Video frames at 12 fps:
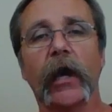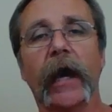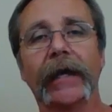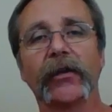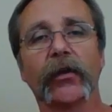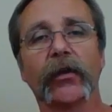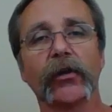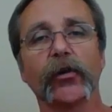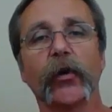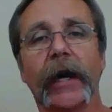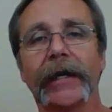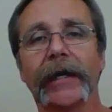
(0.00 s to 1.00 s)
and you can
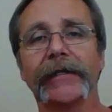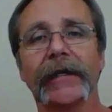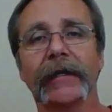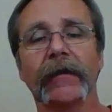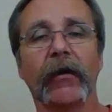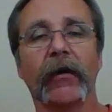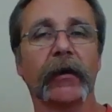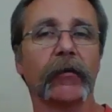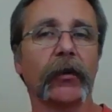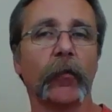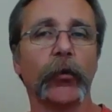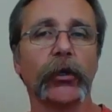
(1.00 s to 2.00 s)
do editing, like
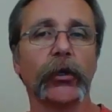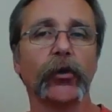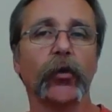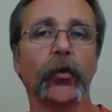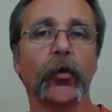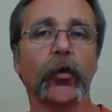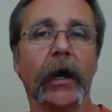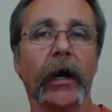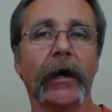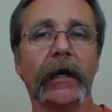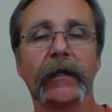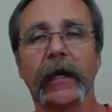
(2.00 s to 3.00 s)
putting your
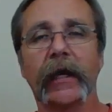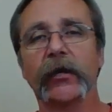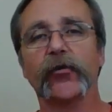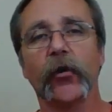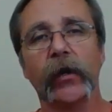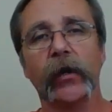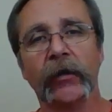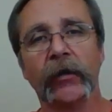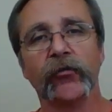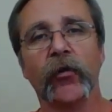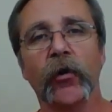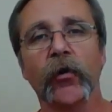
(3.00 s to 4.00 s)
a little intro and
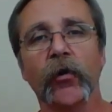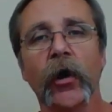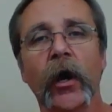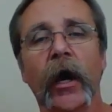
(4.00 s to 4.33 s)
outro,